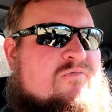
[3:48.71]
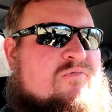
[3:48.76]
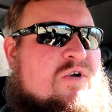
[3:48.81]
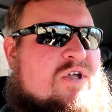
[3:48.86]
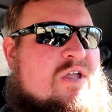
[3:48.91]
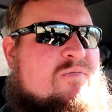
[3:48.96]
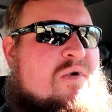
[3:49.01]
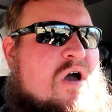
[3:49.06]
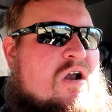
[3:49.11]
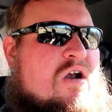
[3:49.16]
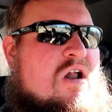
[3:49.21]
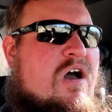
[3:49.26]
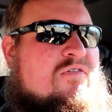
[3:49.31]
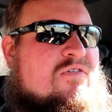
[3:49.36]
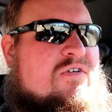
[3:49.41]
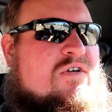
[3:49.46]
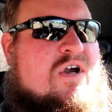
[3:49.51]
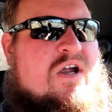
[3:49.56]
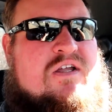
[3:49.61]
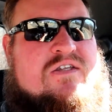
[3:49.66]
But he bought it
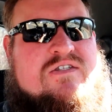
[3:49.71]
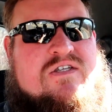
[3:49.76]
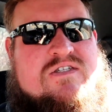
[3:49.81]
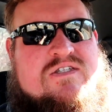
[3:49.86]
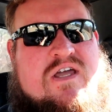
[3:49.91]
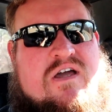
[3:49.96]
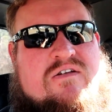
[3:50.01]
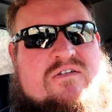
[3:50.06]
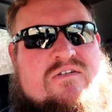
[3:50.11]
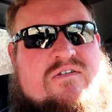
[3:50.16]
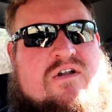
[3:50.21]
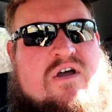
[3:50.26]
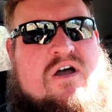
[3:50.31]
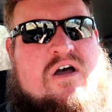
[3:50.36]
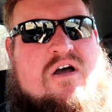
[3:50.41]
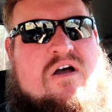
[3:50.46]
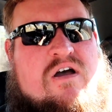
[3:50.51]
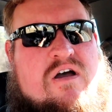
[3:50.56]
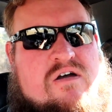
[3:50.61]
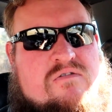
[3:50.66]
off Craigslist out in,
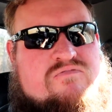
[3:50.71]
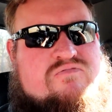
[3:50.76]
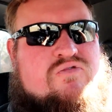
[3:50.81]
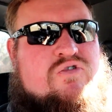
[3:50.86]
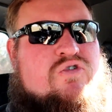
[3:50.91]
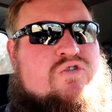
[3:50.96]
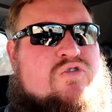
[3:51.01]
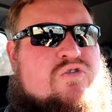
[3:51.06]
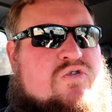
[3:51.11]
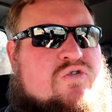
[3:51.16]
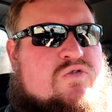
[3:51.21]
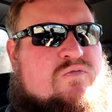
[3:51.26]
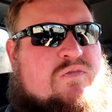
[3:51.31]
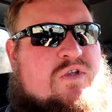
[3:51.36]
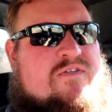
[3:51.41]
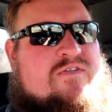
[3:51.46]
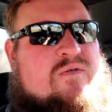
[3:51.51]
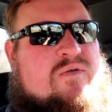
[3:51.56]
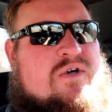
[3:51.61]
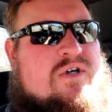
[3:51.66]
I
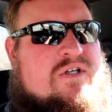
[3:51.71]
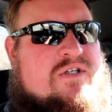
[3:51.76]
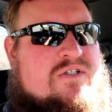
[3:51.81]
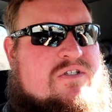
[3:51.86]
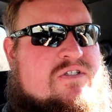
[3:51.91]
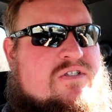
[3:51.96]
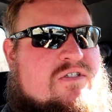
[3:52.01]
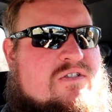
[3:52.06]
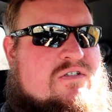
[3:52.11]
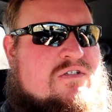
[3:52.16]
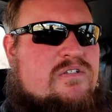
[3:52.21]
believe it was